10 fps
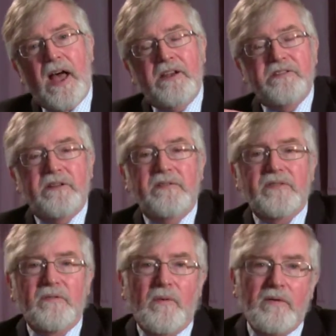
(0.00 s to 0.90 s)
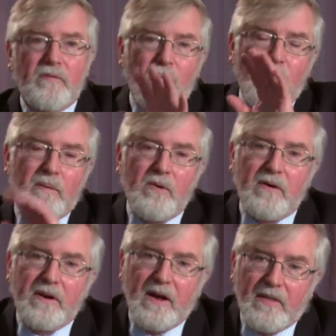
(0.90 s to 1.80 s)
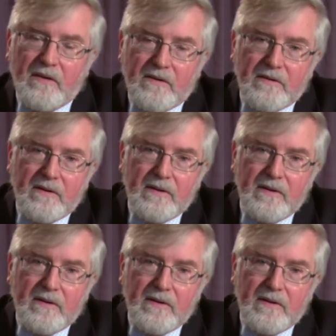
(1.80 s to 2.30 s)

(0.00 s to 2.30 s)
adjectives of one form or another,